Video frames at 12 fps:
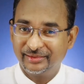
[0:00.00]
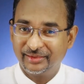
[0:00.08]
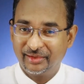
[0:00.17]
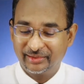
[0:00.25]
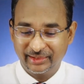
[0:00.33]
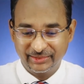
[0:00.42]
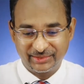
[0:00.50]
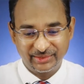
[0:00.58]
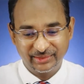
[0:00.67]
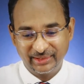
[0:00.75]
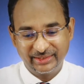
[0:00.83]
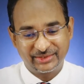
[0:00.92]
All right,
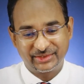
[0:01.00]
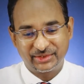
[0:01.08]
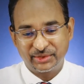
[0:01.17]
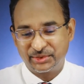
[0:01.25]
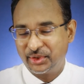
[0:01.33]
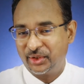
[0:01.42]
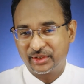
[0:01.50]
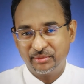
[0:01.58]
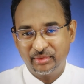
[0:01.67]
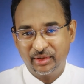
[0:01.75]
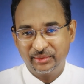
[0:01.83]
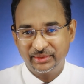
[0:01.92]
so let's talk
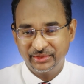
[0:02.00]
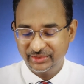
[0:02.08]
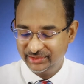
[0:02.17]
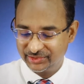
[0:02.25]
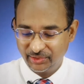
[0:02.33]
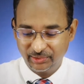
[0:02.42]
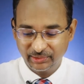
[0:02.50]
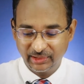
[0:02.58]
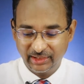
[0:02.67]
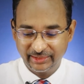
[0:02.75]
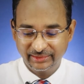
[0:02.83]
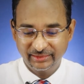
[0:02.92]
about this
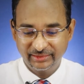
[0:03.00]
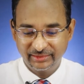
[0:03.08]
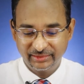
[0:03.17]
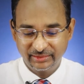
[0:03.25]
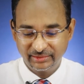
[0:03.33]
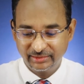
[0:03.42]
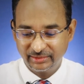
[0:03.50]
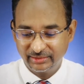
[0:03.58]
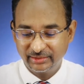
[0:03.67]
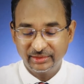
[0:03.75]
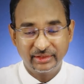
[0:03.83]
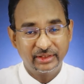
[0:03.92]
online
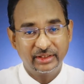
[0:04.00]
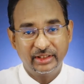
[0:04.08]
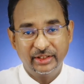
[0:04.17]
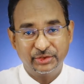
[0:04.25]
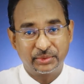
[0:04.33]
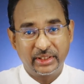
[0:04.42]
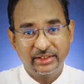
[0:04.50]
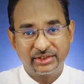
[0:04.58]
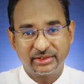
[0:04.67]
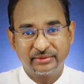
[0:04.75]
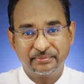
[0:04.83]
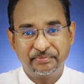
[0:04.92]

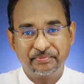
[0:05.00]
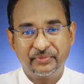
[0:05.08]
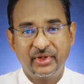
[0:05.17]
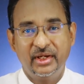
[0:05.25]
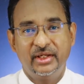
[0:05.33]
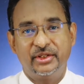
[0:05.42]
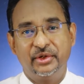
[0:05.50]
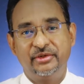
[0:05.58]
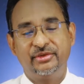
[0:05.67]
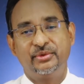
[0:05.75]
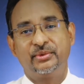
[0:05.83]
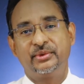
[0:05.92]
education. Now, if
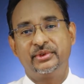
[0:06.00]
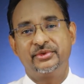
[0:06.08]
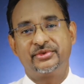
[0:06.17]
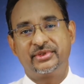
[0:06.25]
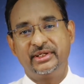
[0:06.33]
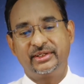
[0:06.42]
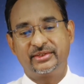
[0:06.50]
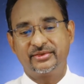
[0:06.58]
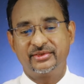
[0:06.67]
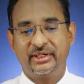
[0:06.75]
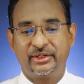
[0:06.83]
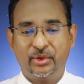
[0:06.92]
you think
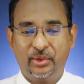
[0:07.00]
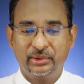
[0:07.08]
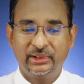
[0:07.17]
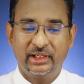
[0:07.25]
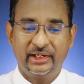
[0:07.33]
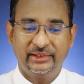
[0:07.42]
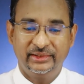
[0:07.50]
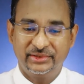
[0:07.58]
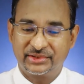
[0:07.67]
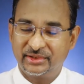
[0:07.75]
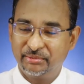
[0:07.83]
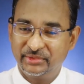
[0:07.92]
that online is
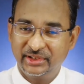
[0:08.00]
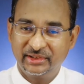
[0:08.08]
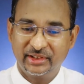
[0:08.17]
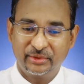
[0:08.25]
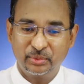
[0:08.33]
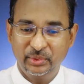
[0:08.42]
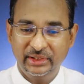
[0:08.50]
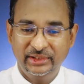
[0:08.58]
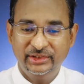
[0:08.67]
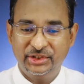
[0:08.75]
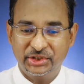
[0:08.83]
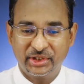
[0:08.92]
something that we
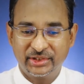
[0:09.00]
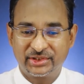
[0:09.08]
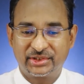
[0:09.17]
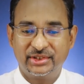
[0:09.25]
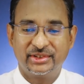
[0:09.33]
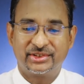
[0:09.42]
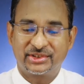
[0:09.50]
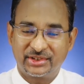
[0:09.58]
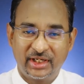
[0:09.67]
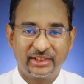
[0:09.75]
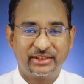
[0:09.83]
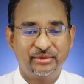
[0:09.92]
just
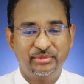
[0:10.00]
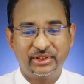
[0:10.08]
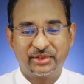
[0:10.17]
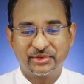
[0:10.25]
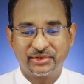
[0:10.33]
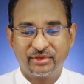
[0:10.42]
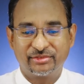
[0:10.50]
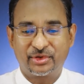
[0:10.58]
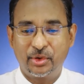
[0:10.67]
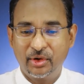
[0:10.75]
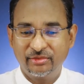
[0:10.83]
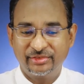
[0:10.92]
started because of
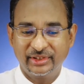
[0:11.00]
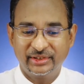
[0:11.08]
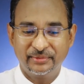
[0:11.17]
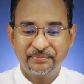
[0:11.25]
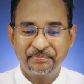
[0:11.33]
COVID,